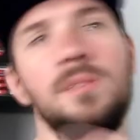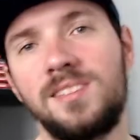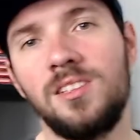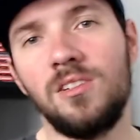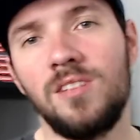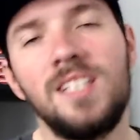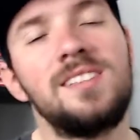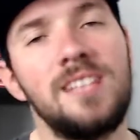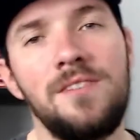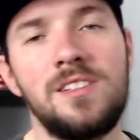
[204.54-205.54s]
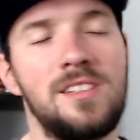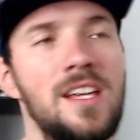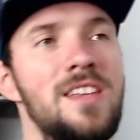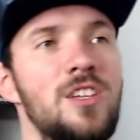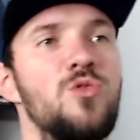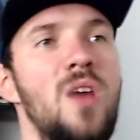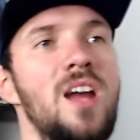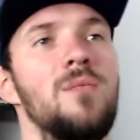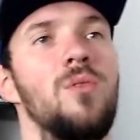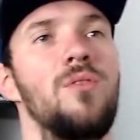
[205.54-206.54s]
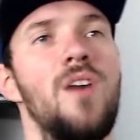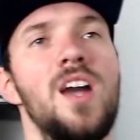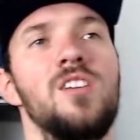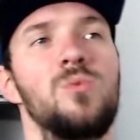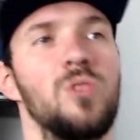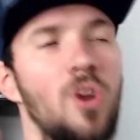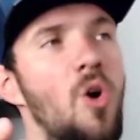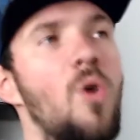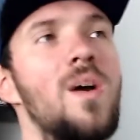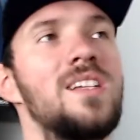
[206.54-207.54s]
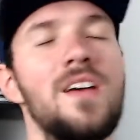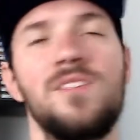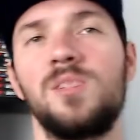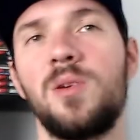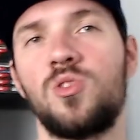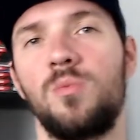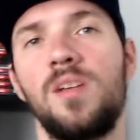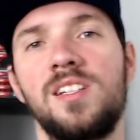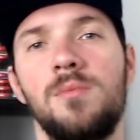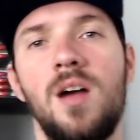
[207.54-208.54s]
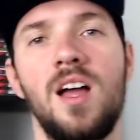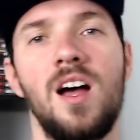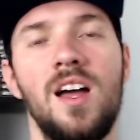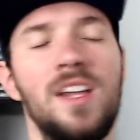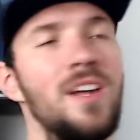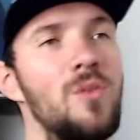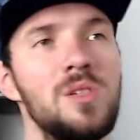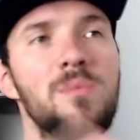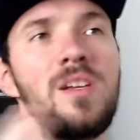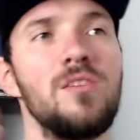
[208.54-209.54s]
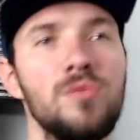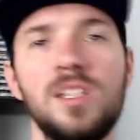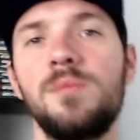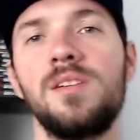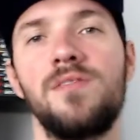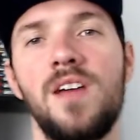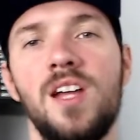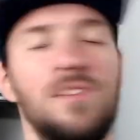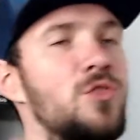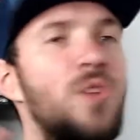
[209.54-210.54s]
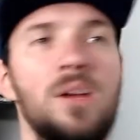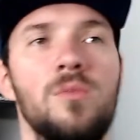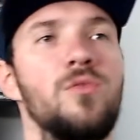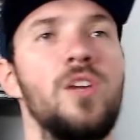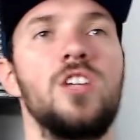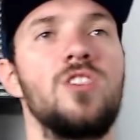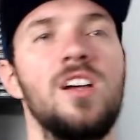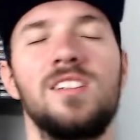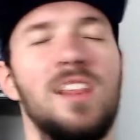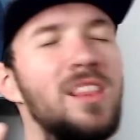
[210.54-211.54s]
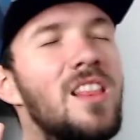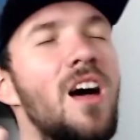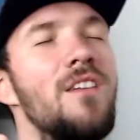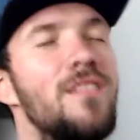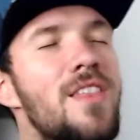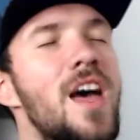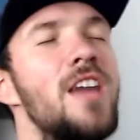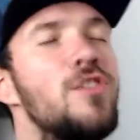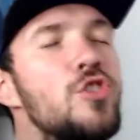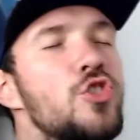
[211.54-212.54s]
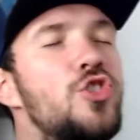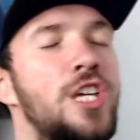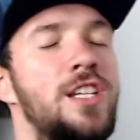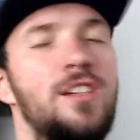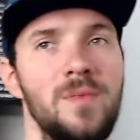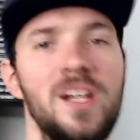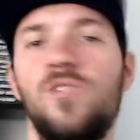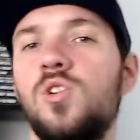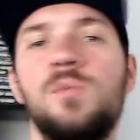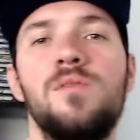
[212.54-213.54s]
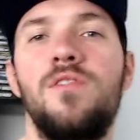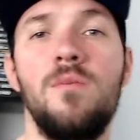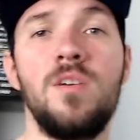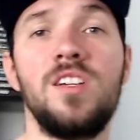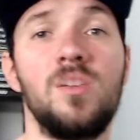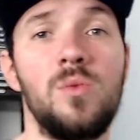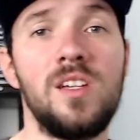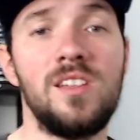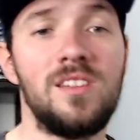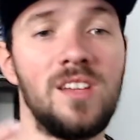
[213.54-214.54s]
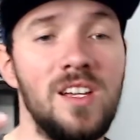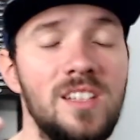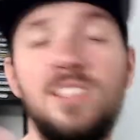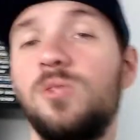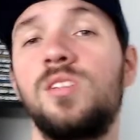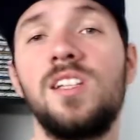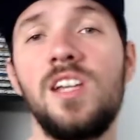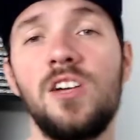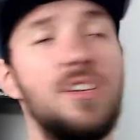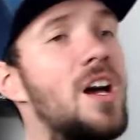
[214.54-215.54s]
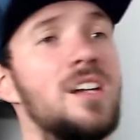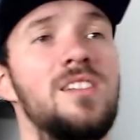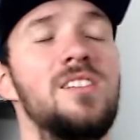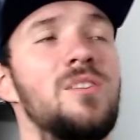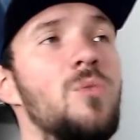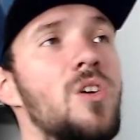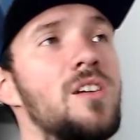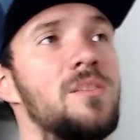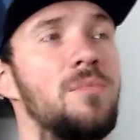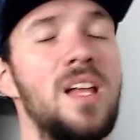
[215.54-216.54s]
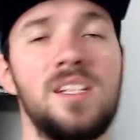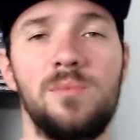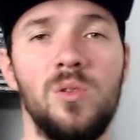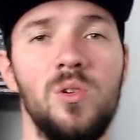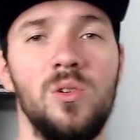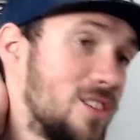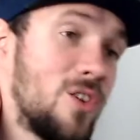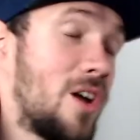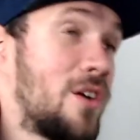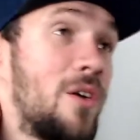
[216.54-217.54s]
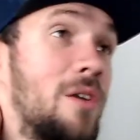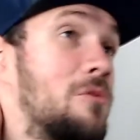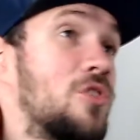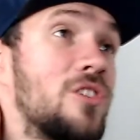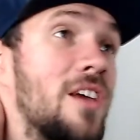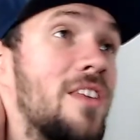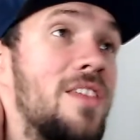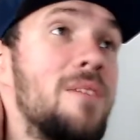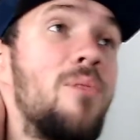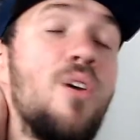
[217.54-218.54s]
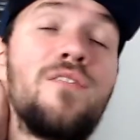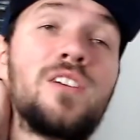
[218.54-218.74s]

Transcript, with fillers: still, it's safe to say that Dragon Ball FighterZ will always have a special place in my heart. And I've always been a really big fan of the Dragon Ball franchise. I love that shit. And I've always been familiar with Guilty Gear and Arc System Works and BlazBlue. So I don't know, it was just like the perfect